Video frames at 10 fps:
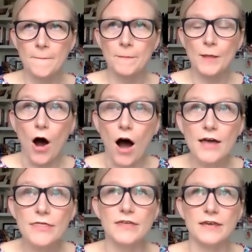I
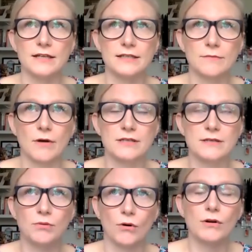think it's the most
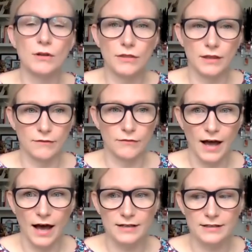important thing for
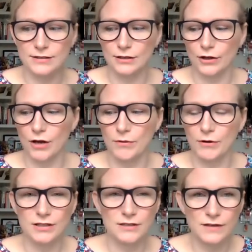artists to learn,
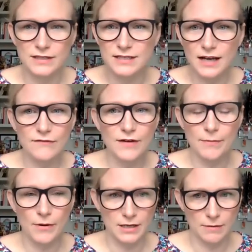because if you stuff
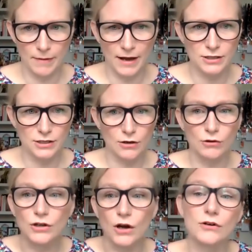up on your budget or
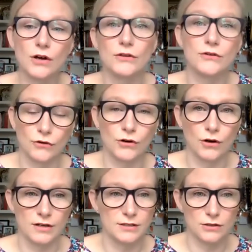don't know the true
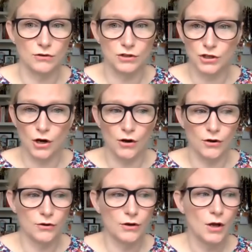cost of your
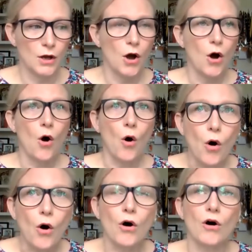show,
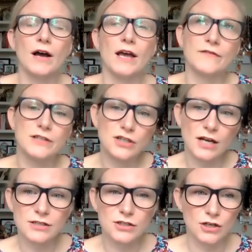or if it's
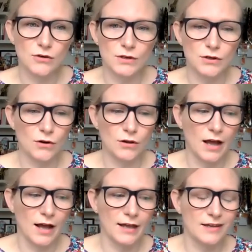just you and you're
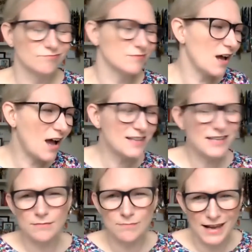like, no, it
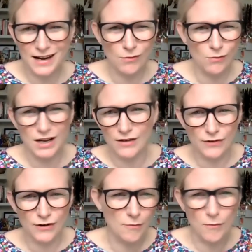doesn't matter, whatever,
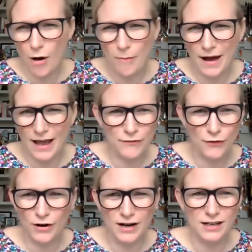I'll pay
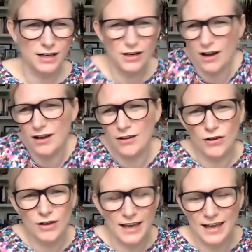for it. You know,
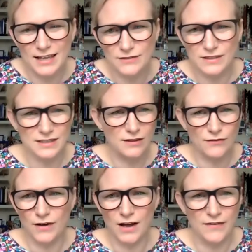who cares if it's another
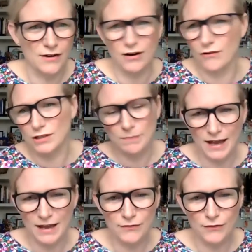$500, I'll just
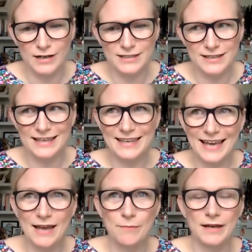pay for it. It's like,
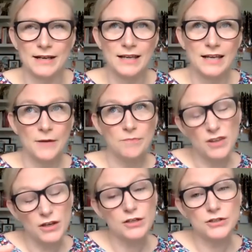yeah, but
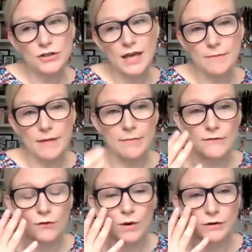you can do that maybe
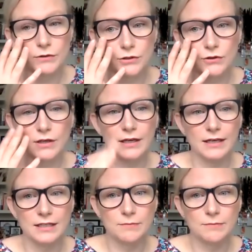for 1 or 2 years.